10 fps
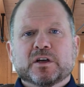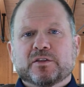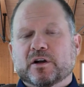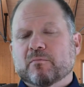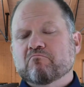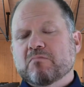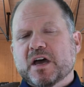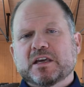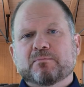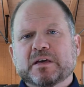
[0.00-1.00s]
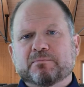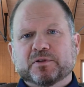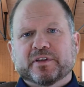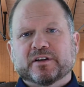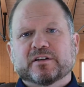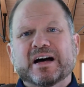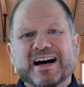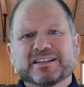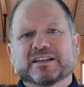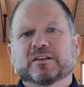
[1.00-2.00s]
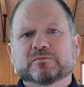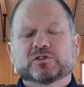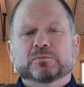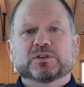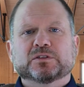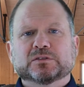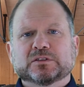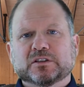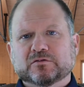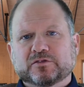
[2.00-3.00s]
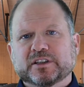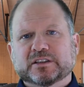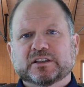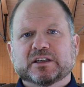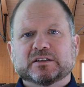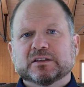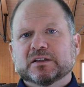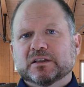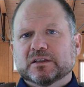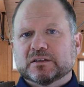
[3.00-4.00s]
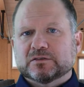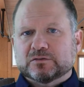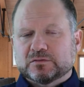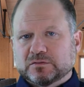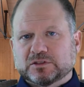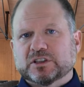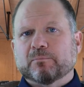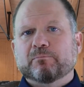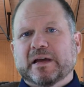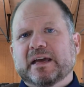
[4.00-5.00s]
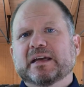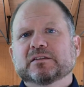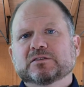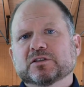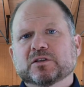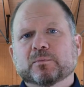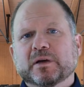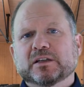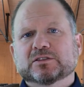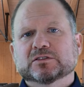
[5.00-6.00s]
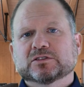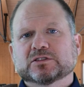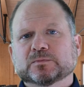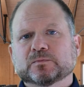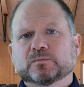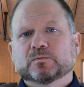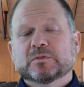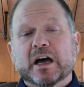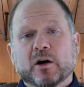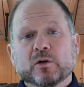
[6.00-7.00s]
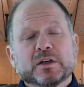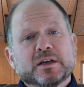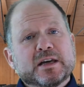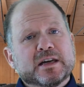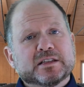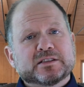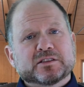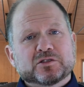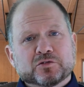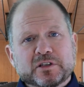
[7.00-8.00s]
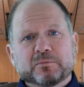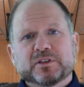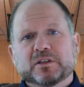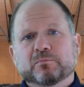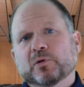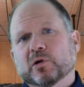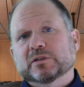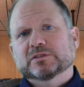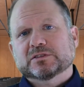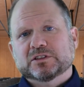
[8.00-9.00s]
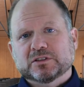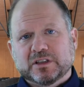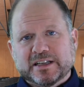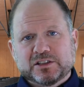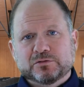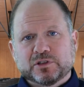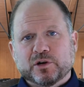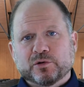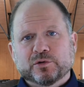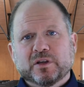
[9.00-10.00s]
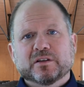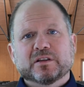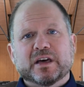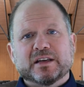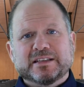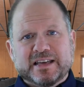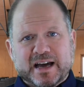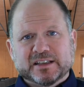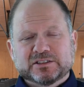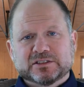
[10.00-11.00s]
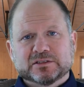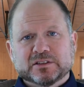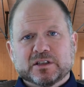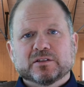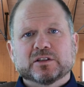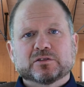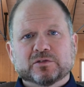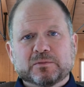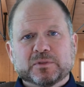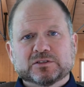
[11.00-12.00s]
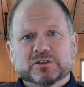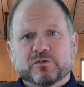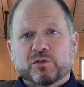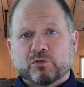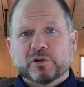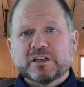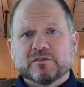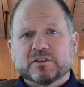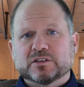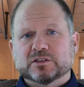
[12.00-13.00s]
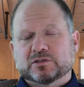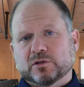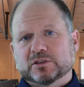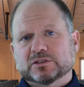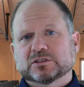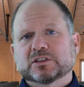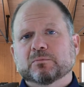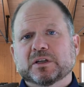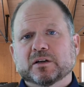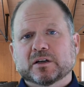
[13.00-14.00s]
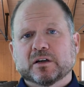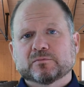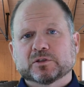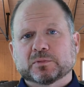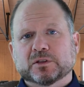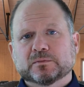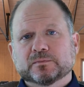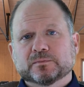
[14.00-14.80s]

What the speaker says: There are many people that are not comfortable inflicting some pain to their patients. Now, it is extremely important to let you know that yes, the treatments of 3 of the distortions can be uncomfortable.